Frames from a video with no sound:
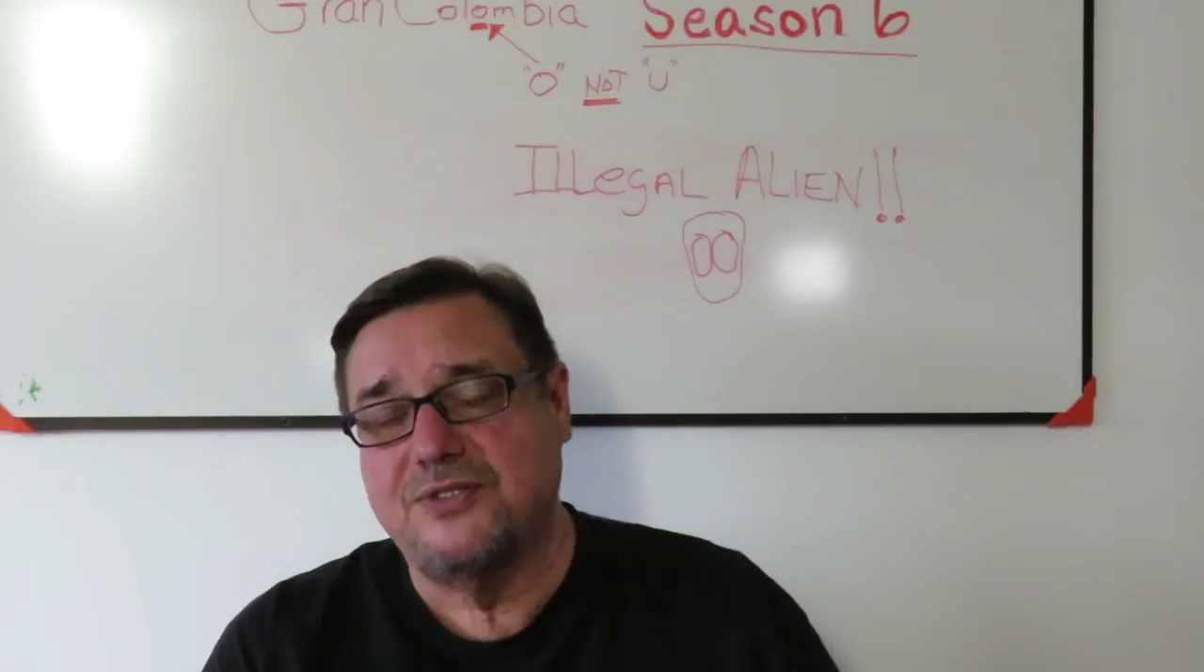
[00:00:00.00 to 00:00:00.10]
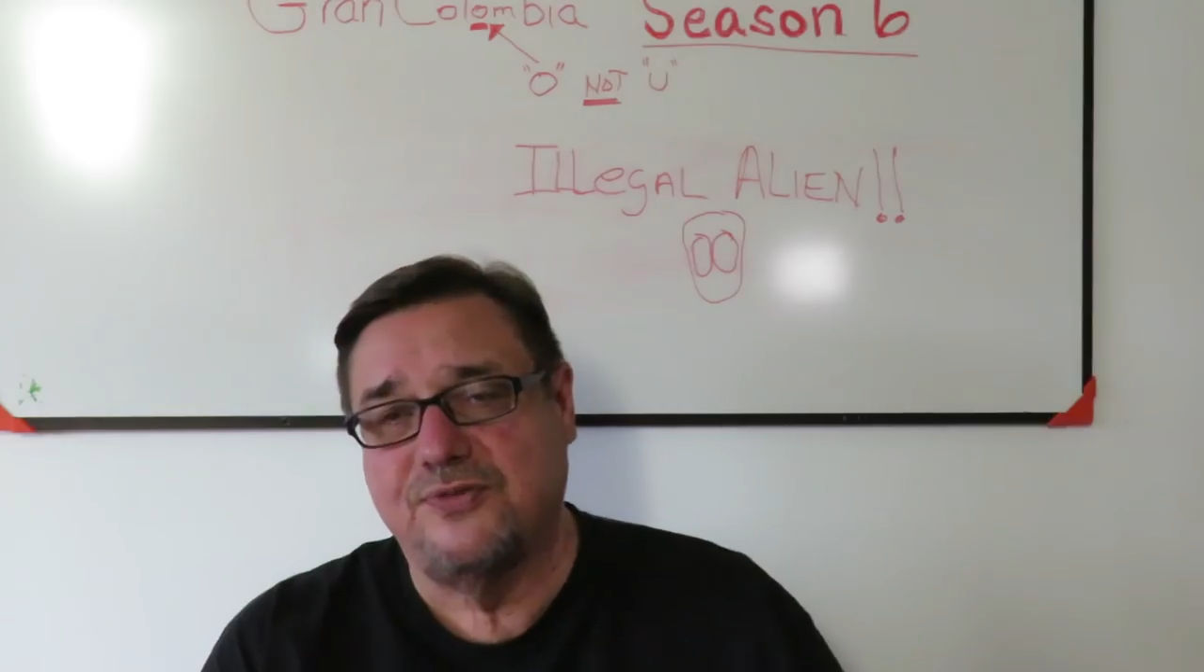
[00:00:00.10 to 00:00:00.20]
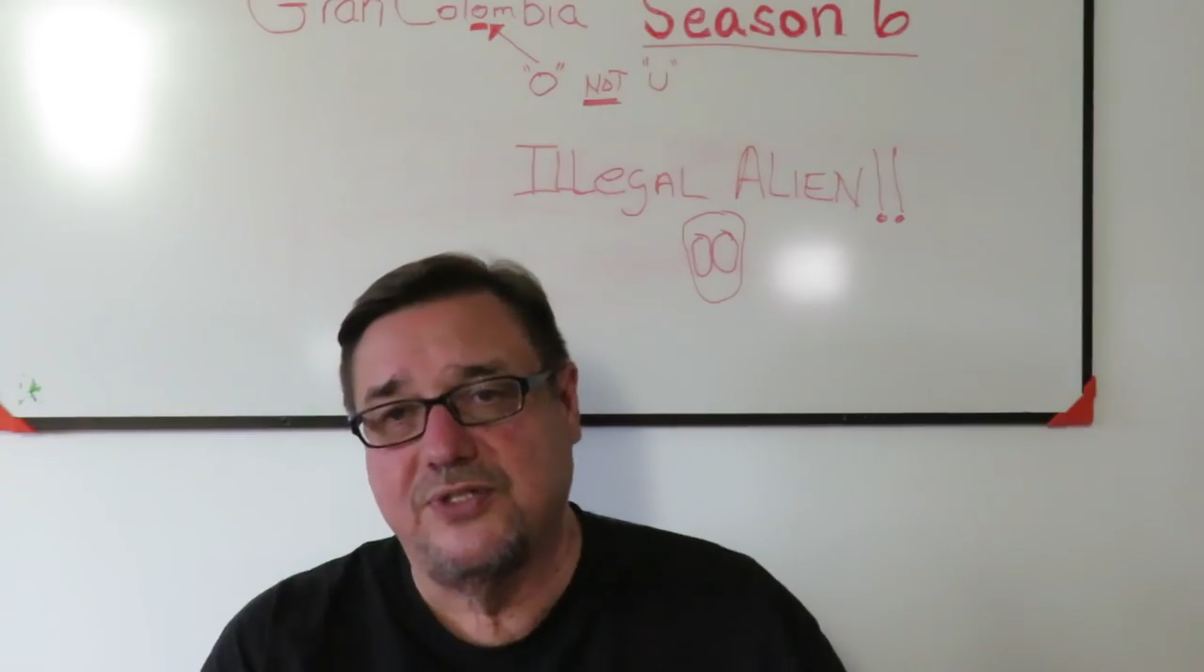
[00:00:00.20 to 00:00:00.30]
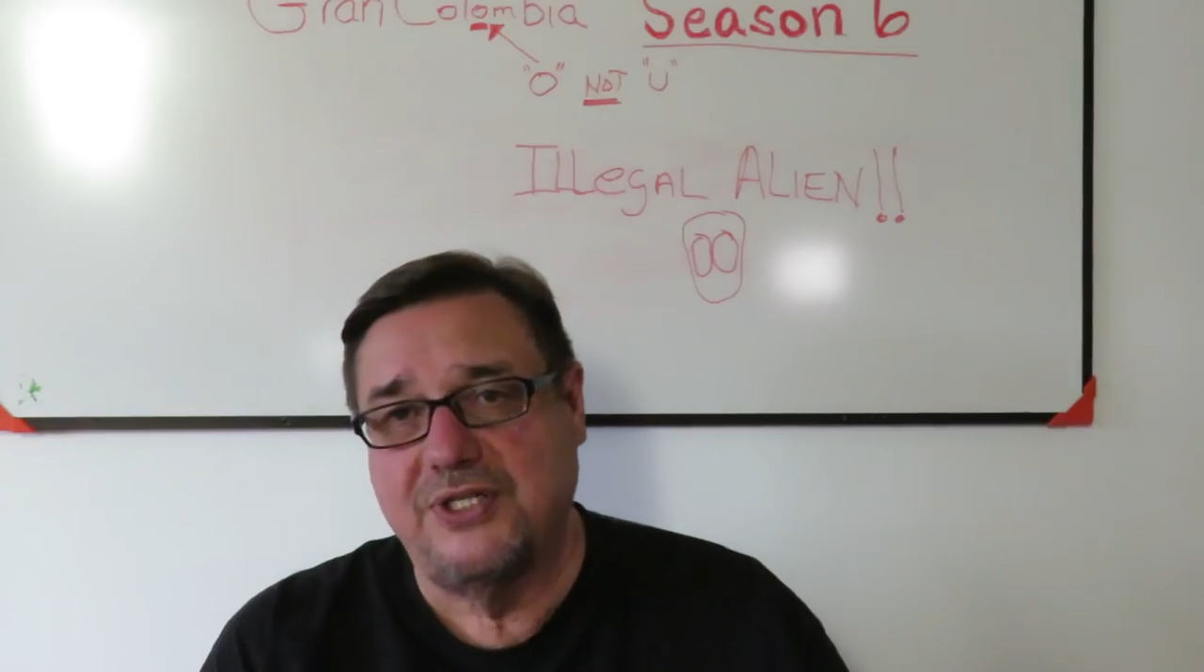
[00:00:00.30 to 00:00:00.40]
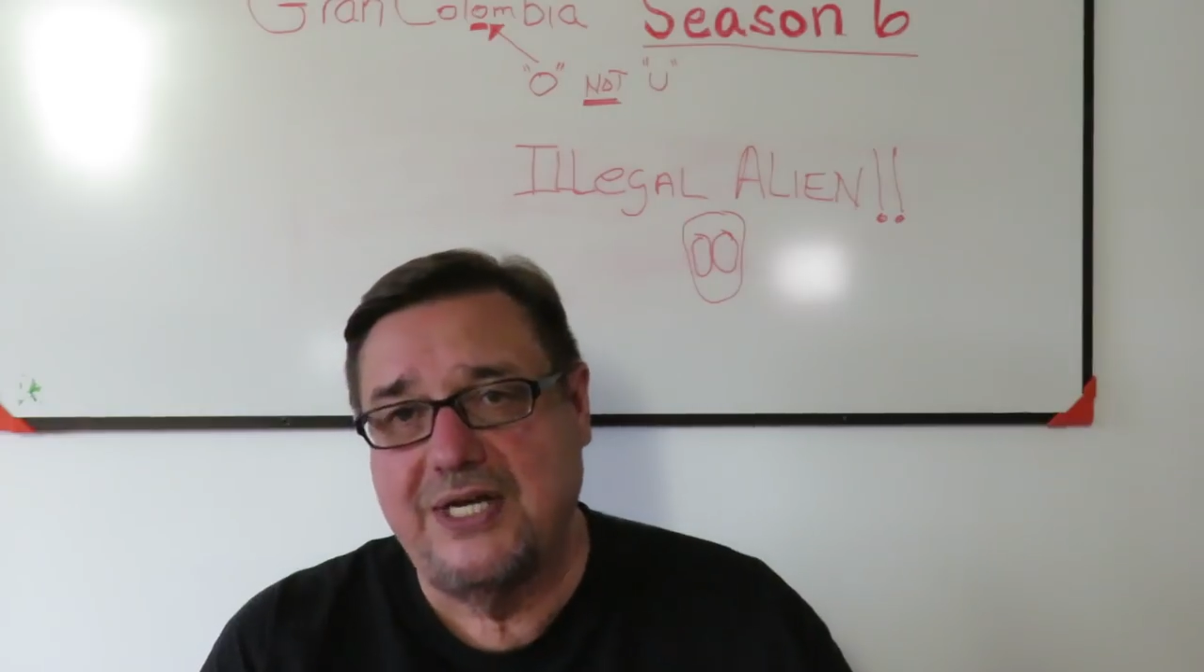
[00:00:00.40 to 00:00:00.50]

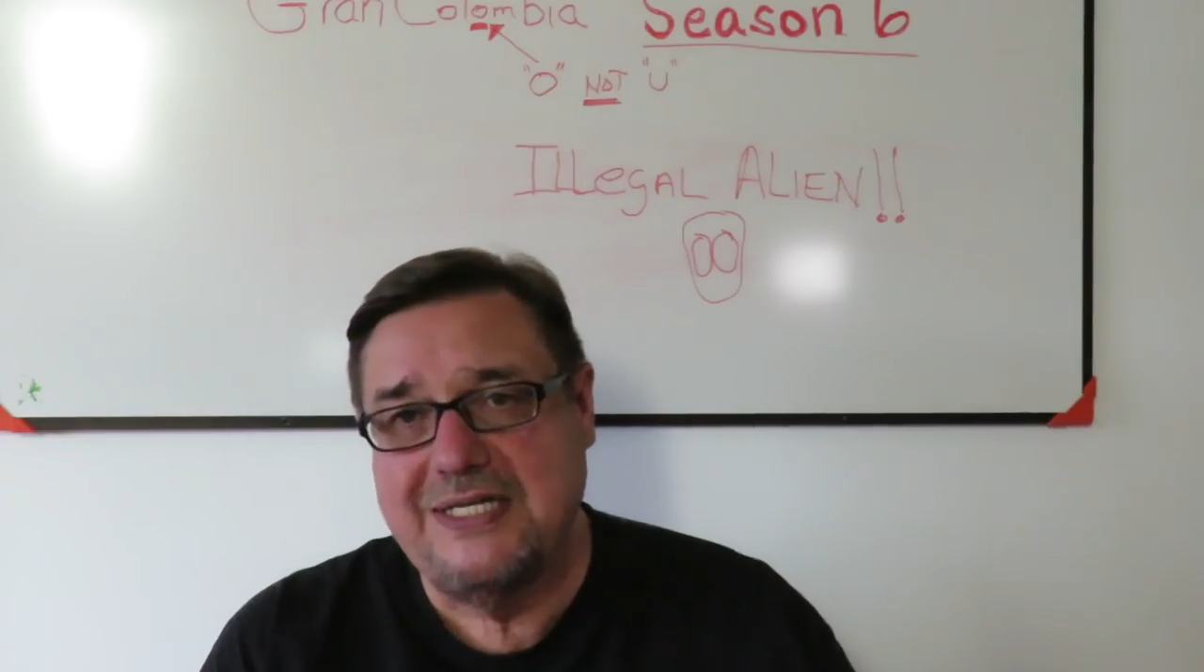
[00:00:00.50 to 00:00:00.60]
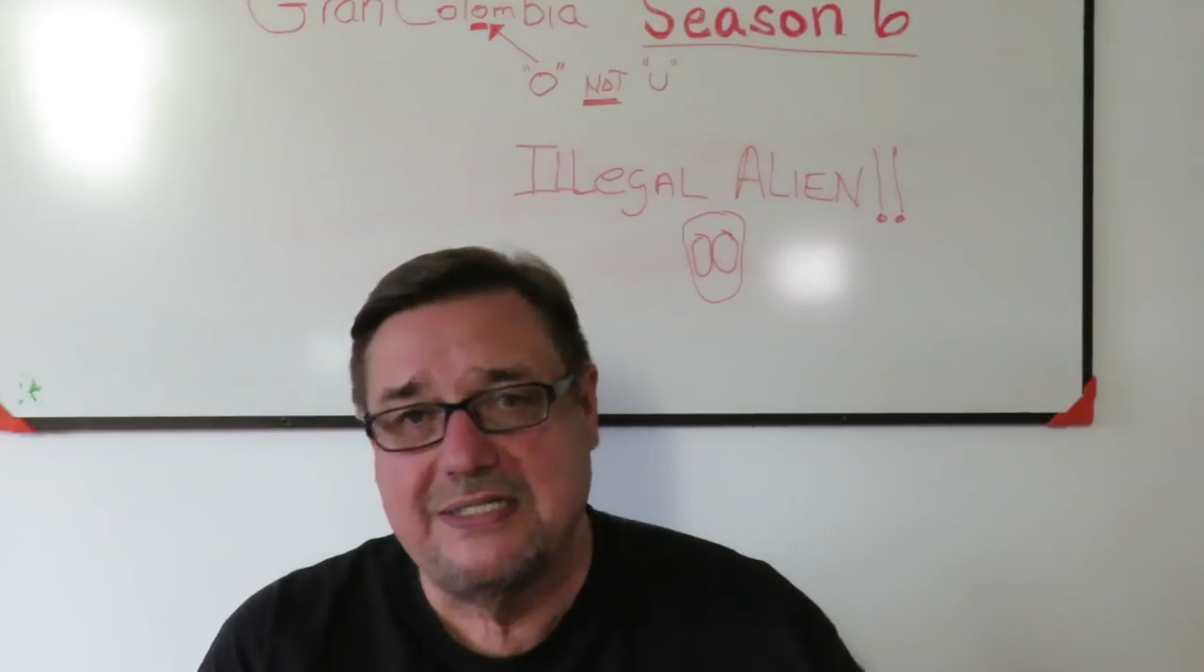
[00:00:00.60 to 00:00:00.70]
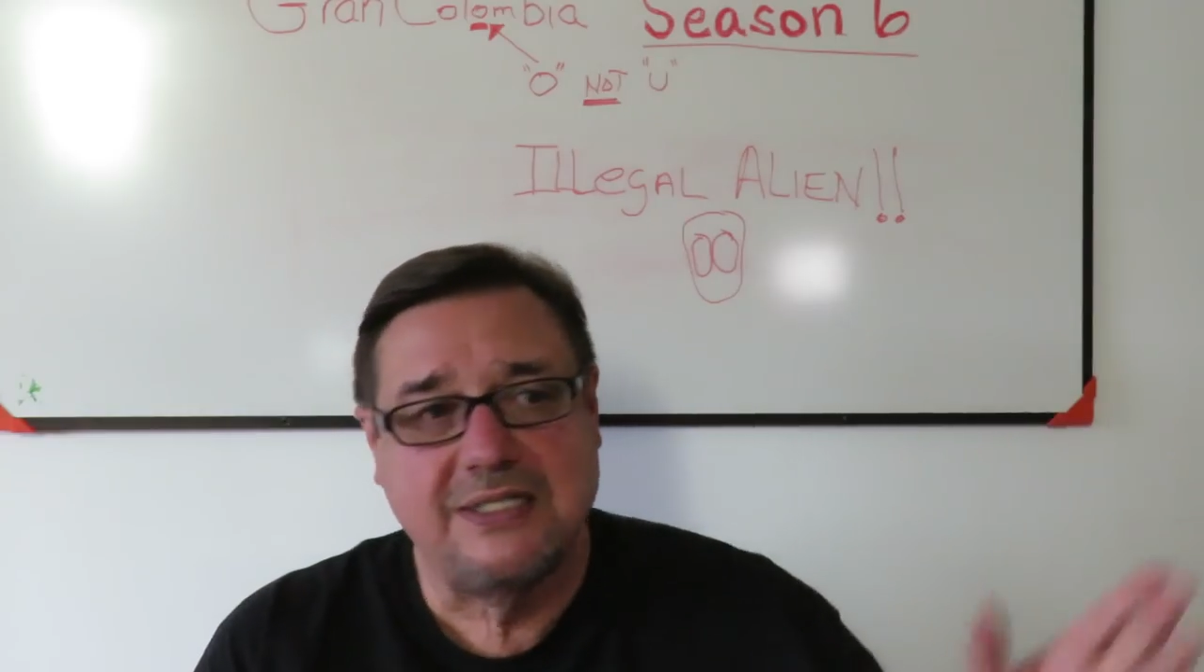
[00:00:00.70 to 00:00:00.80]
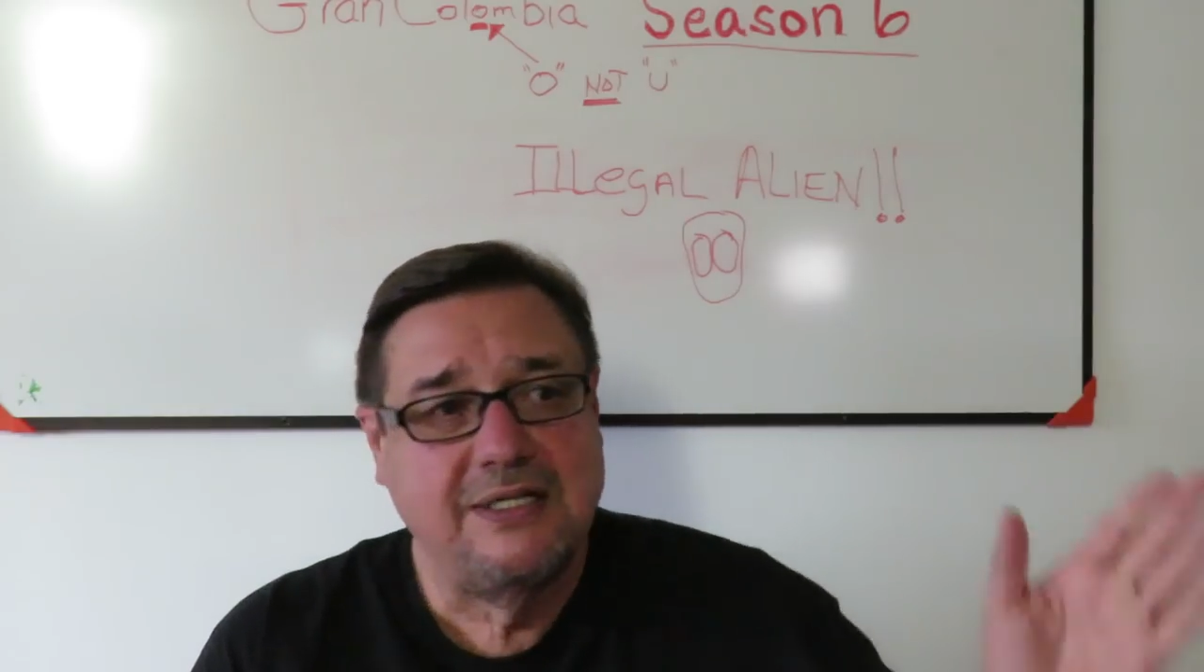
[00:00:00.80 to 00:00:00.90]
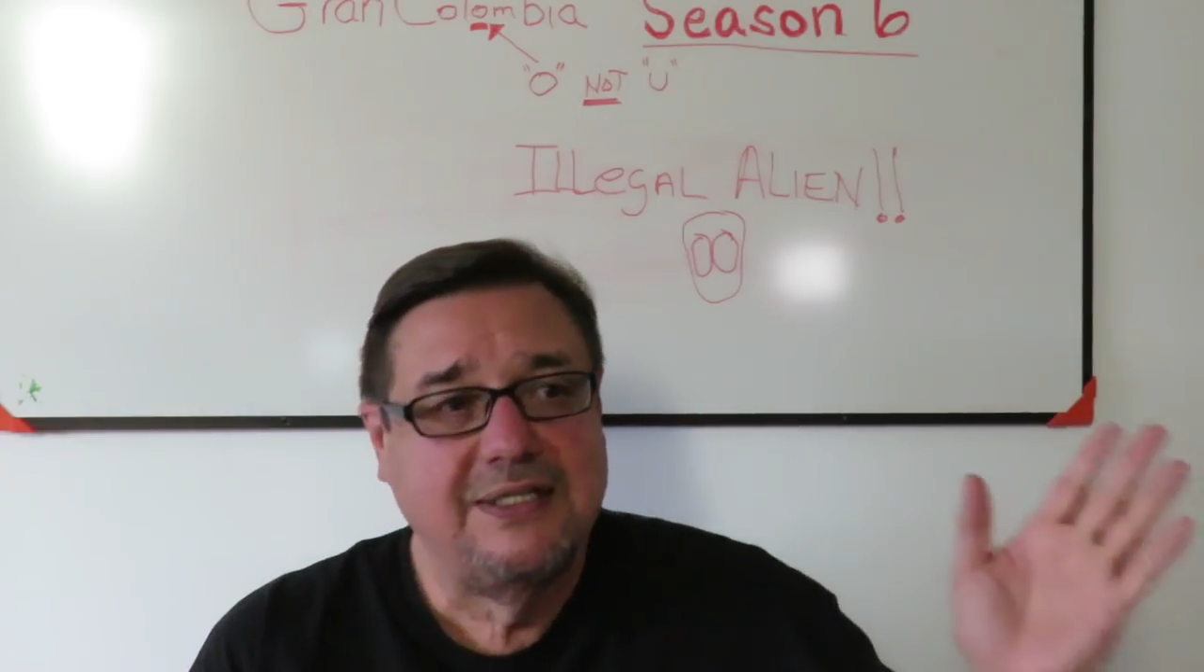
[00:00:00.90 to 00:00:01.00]
for the night,